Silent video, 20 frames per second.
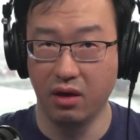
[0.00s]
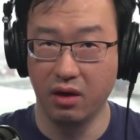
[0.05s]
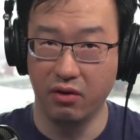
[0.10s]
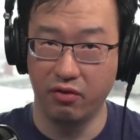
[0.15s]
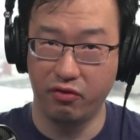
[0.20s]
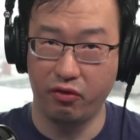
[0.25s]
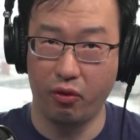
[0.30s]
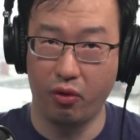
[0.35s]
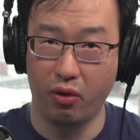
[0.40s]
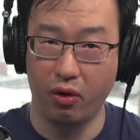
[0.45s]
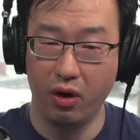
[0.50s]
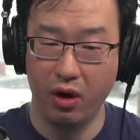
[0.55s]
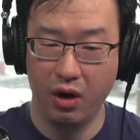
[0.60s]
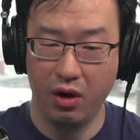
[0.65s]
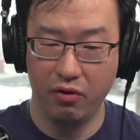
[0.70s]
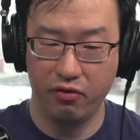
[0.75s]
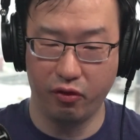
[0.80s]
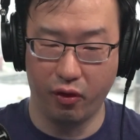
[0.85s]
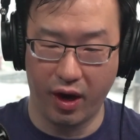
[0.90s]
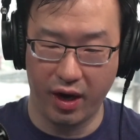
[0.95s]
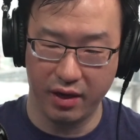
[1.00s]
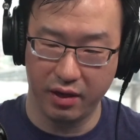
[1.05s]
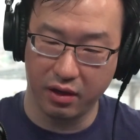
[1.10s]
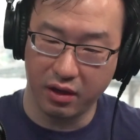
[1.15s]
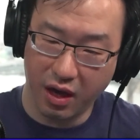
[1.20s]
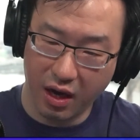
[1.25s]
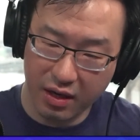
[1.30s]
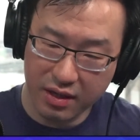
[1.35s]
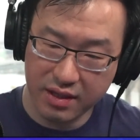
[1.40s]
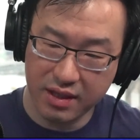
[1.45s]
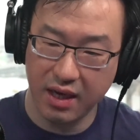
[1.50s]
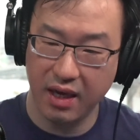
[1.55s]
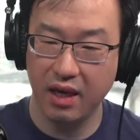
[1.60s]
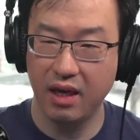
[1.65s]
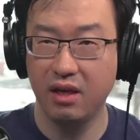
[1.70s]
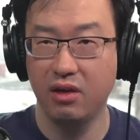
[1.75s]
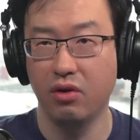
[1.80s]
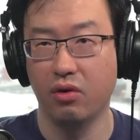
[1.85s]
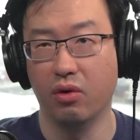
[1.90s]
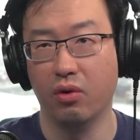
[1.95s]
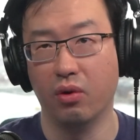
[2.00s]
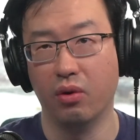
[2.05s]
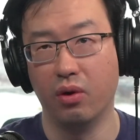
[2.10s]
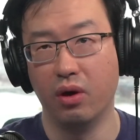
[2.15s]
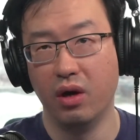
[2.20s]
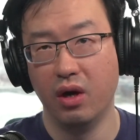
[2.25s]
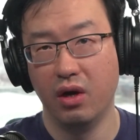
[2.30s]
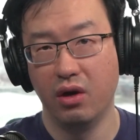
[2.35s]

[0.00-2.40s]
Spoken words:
for either content or